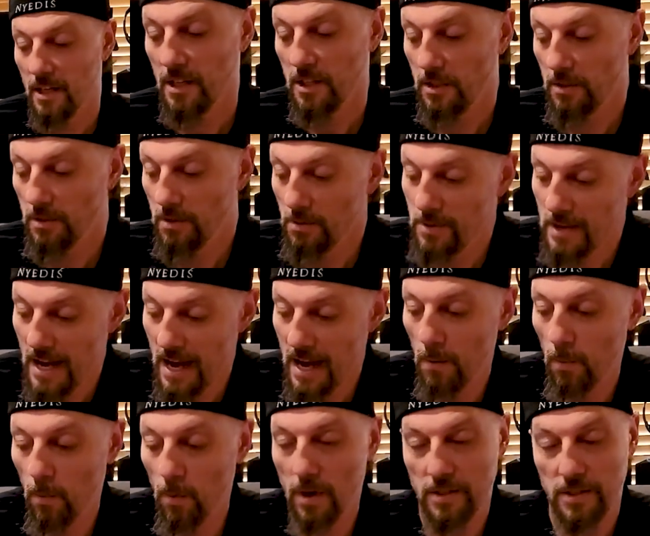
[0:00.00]
You do
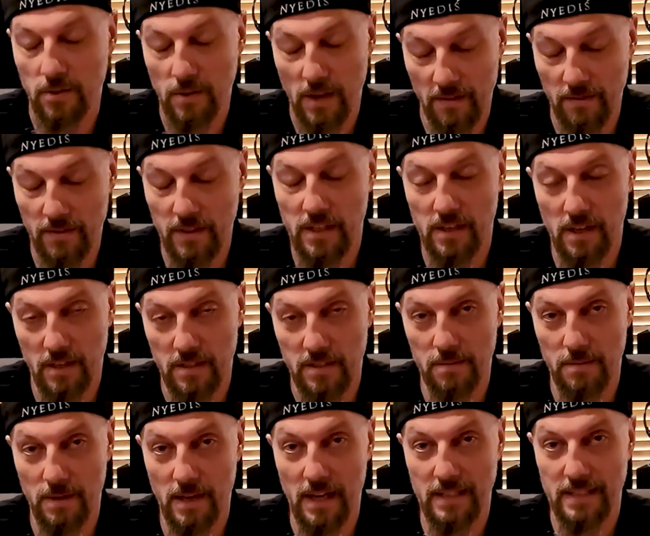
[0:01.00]
not want to heavily
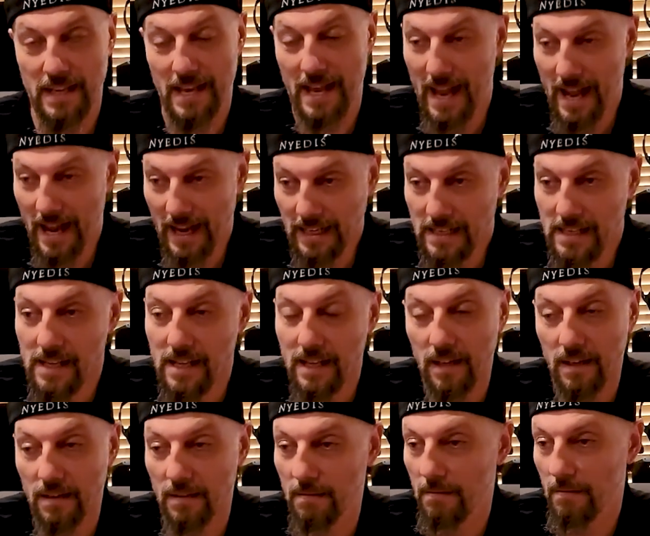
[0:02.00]
customize any
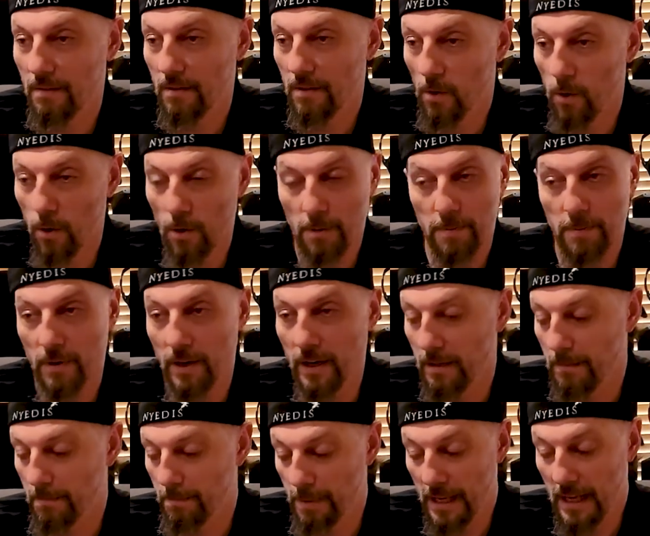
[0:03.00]

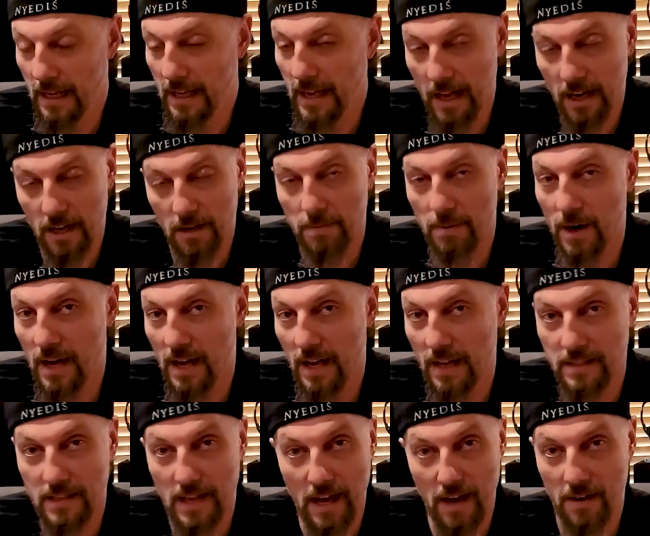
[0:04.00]
corporate, big
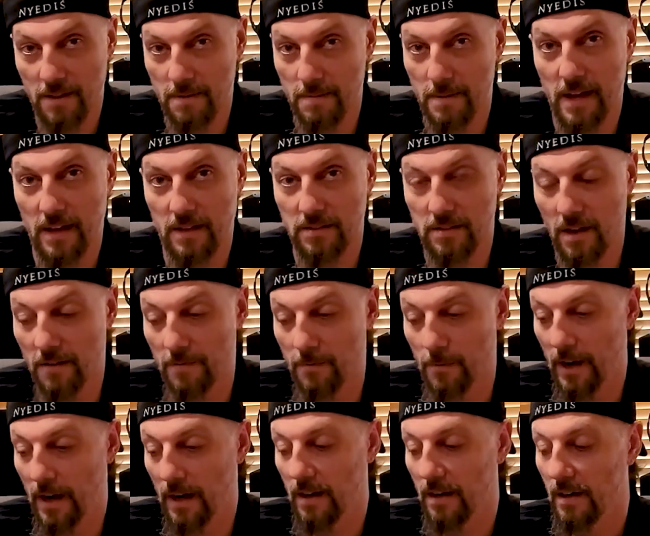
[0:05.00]
enterprise, out-of-the-box
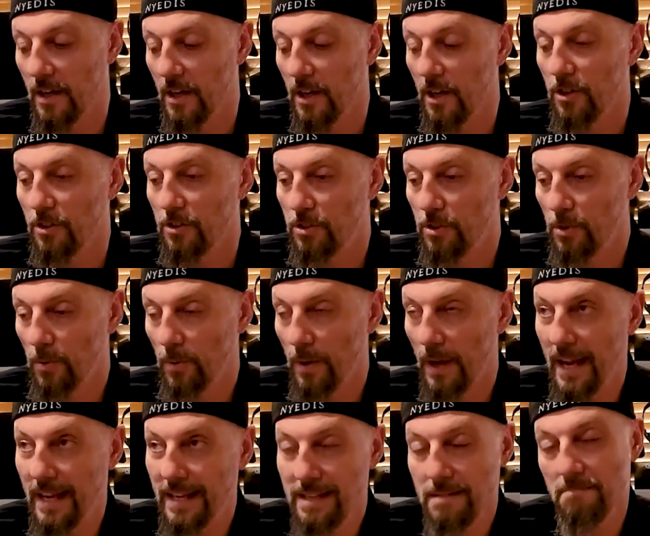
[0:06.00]
software to
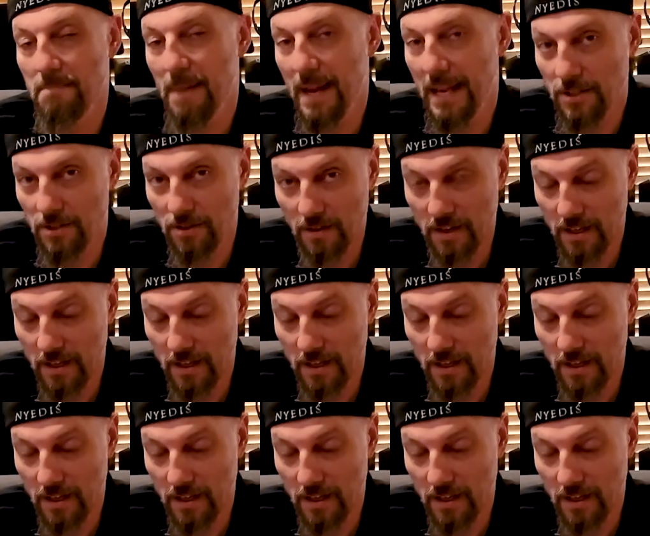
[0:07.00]
any major